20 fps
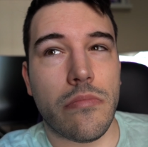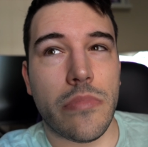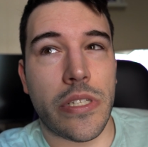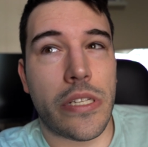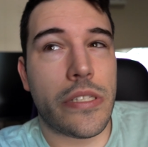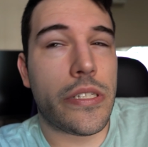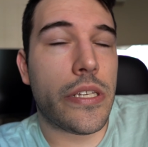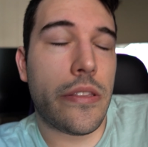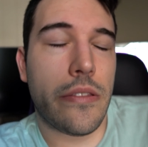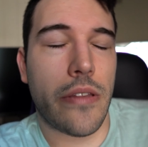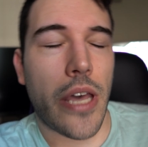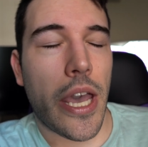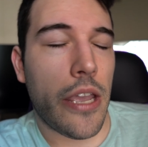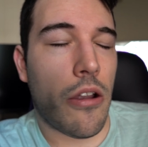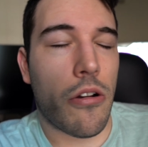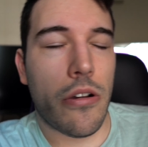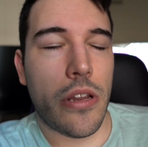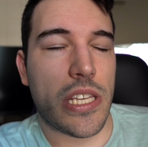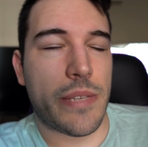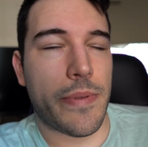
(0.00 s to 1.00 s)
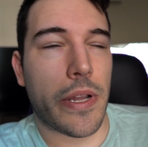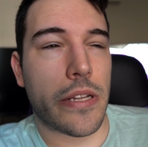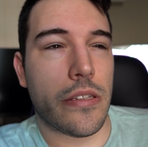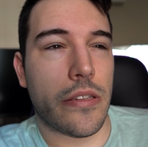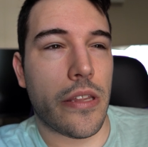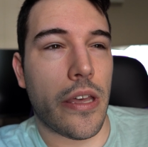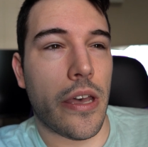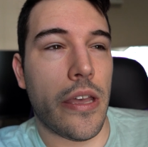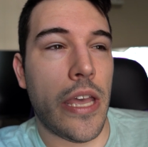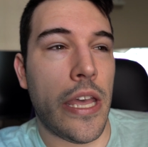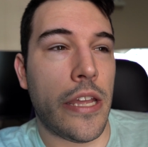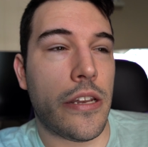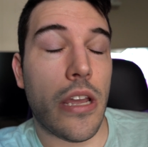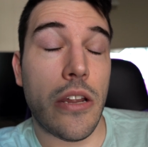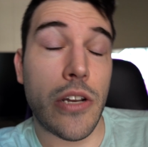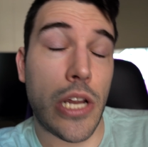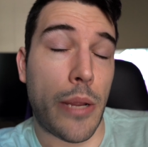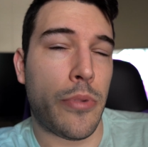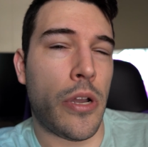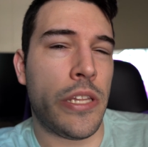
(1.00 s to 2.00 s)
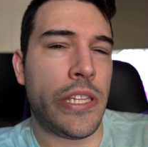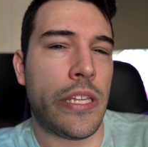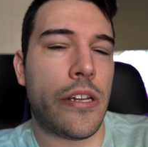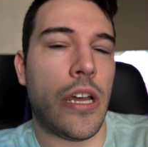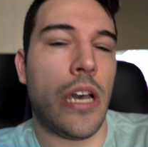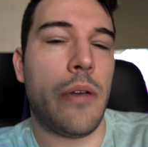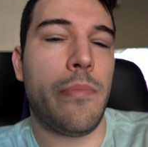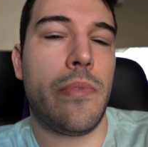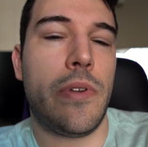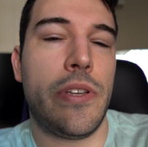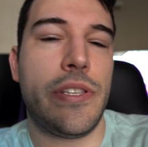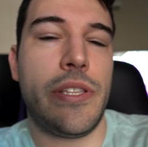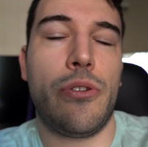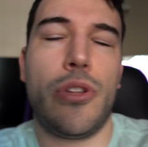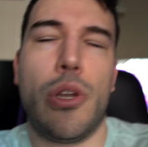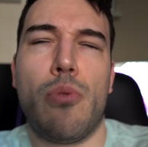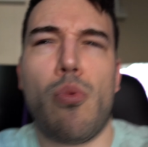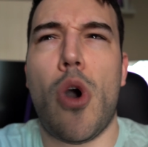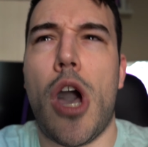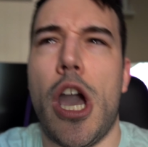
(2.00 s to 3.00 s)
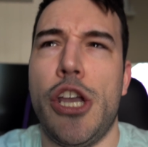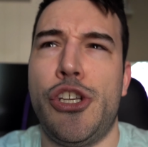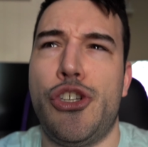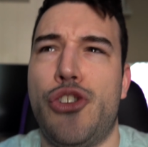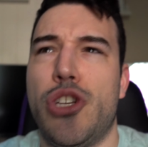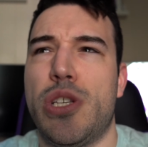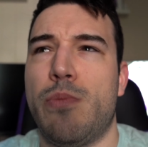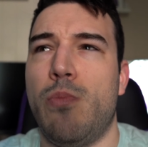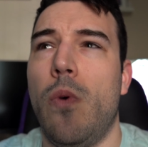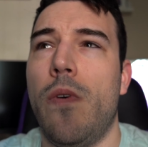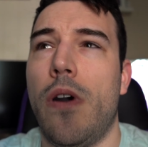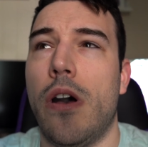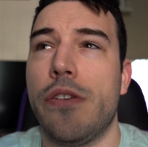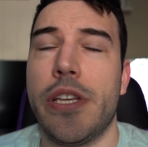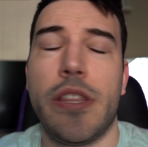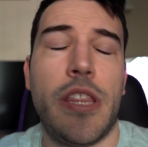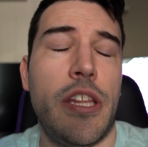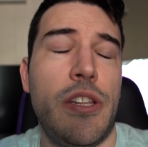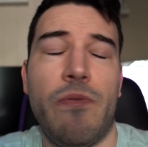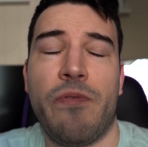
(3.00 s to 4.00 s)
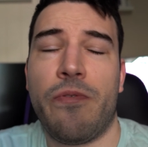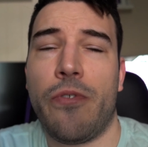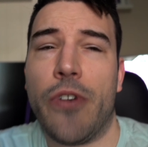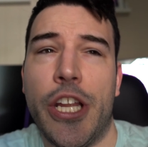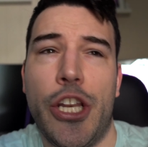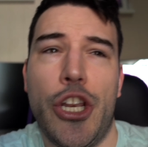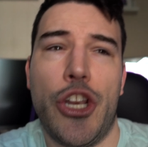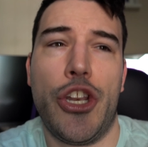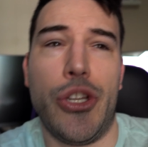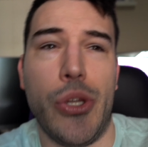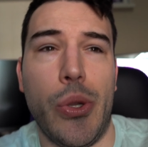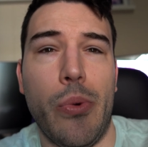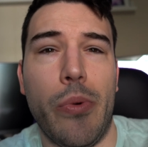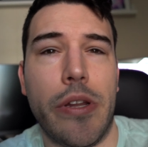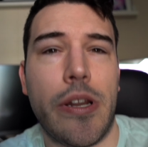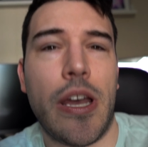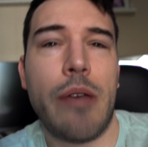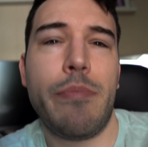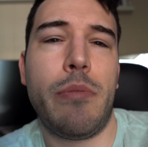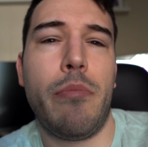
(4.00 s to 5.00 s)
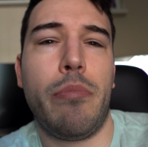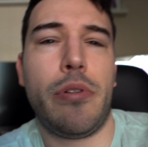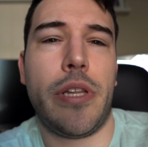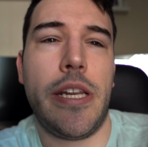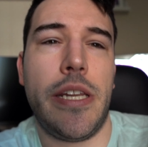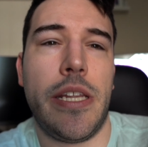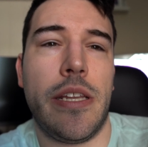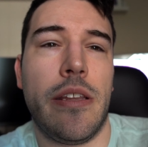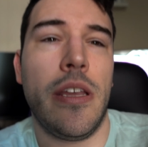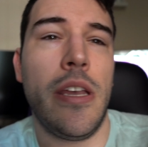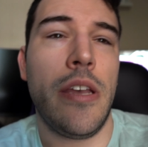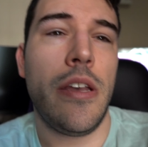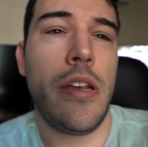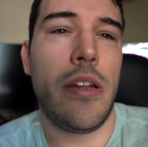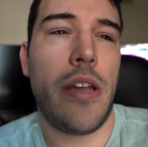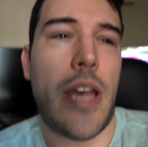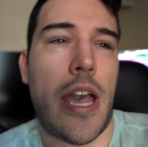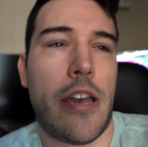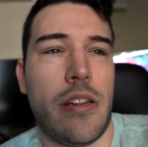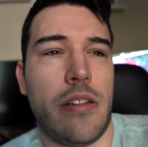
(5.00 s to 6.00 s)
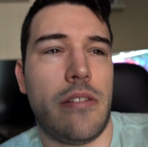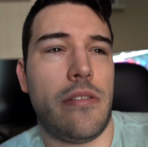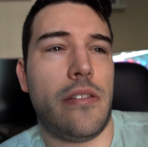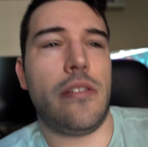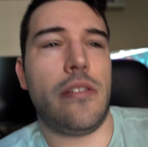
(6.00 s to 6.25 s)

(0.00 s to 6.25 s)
And it's like, I already expected that. And and I brought that up because they're like, well, I should just move out. I was like, then friggin' do it. I've been planning how to